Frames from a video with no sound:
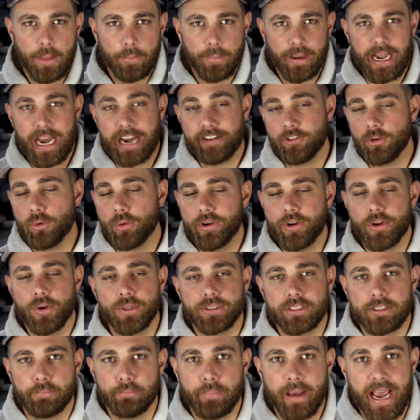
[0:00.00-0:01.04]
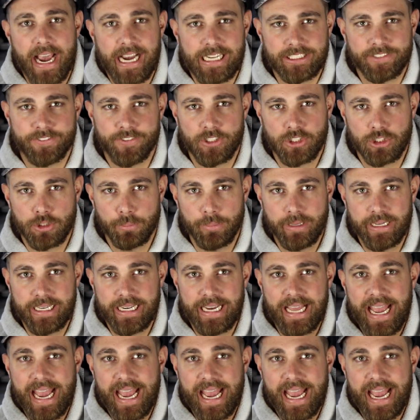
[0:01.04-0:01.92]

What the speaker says: but everyone who's a bass fisherman